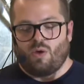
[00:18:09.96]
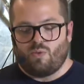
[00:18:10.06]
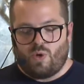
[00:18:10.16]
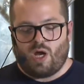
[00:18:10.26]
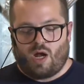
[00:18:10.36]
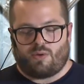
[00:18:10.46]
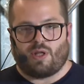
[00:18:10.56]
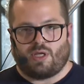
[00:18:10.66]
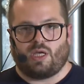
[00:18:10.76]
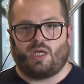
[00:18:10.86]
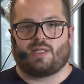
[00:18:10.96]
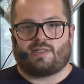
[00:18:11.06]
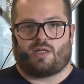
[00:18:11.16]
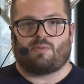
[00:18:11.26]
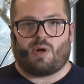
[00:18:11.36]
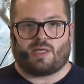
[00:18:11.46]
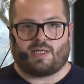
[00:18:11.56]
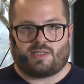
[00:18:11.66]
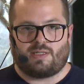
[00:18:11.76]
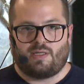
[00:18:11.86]
we are running inside a
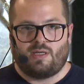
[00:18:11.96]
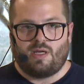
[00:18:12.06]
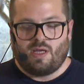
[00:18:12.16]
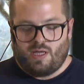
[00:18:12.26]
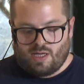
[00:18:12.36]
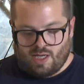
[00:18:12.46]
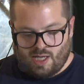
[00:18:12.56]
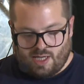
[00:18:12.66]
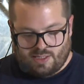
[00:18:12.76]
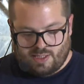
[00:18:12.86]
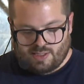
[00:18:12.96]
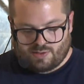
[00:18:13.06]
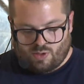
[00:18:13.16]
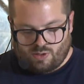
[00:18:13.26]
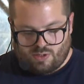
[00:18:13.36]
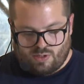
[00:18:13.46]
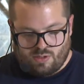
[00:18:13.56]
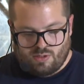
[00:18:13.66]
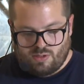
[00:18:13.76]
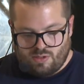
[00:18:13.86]
process. And it's called
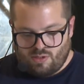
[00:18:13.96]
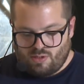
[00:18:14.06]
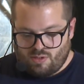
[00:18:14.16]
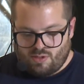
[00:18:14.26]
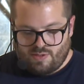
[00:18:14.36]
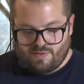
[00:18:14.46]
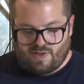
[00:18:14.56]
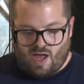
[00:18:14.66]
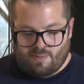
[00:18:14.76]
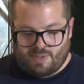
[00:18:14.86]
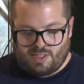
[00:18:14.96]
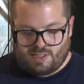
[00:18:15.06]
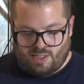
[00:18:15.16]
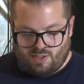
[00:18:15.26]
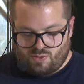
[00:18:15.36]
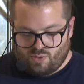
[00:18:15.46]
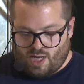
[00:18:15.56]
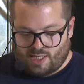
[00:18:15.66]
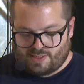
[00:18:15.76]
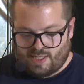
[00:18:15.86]
the ability to
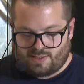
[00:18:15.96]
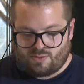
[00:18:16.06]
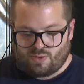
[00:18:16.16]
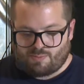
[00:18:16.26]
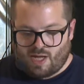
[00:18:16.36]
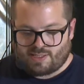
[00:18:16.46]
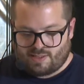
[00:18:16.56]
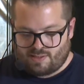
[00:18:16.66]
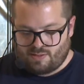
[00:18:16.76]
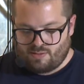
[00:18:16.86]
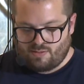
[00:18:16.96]
access to the process.